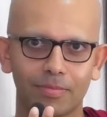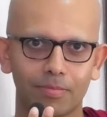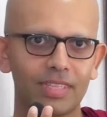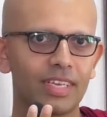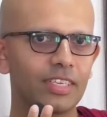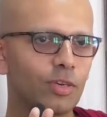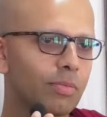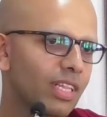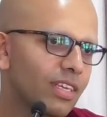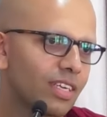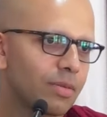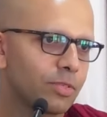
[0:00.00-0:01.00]
But then your
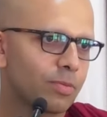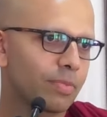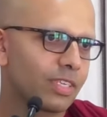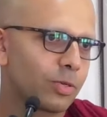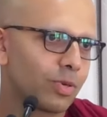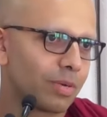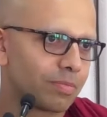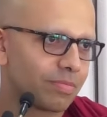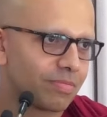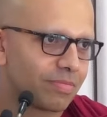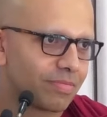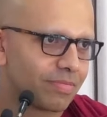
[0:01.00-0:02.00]
mother comes to pick you up,
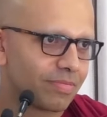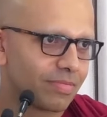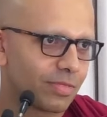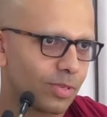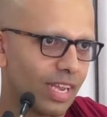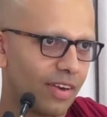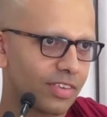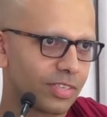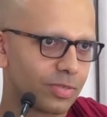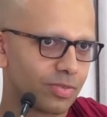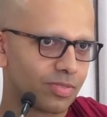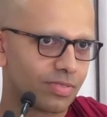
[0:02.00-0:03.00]
to carry
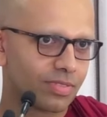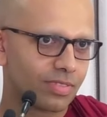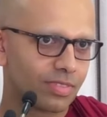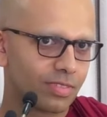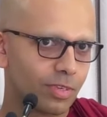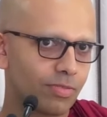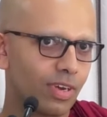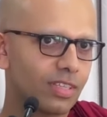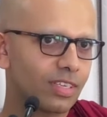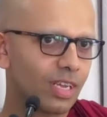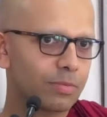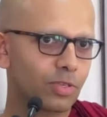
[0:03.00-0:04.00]
you. Your
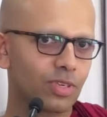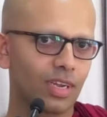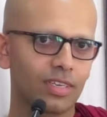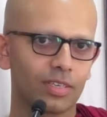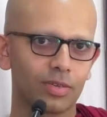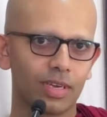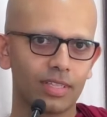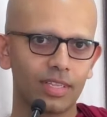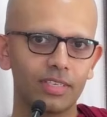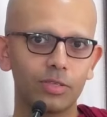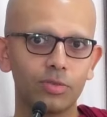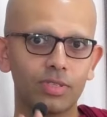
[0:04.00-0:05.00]
father comes to cuddle you. And
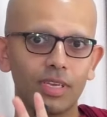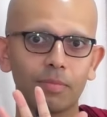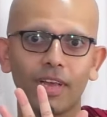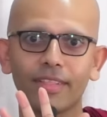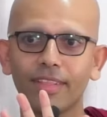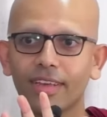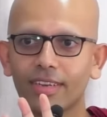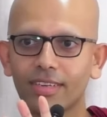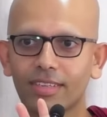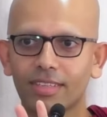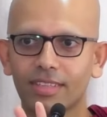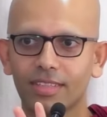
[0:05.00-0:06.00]
then you see him like that.
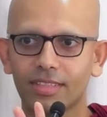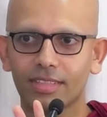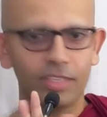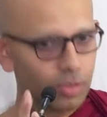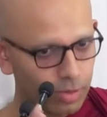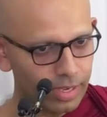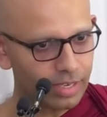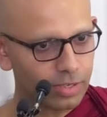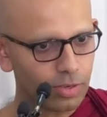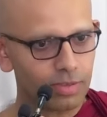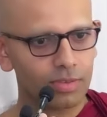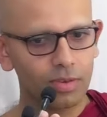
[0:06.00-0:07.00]
Then you look at
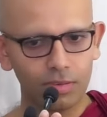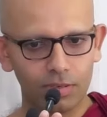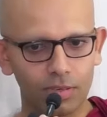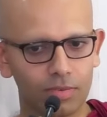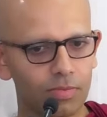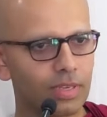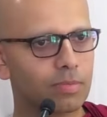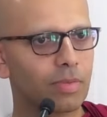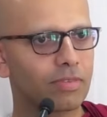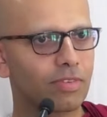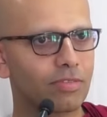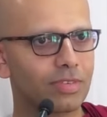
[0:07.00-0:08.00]
yours, oh God, where's
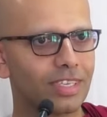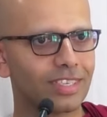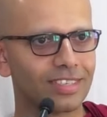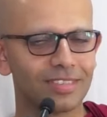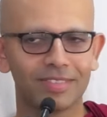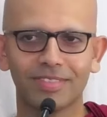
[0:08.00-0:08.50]
my fifth digit?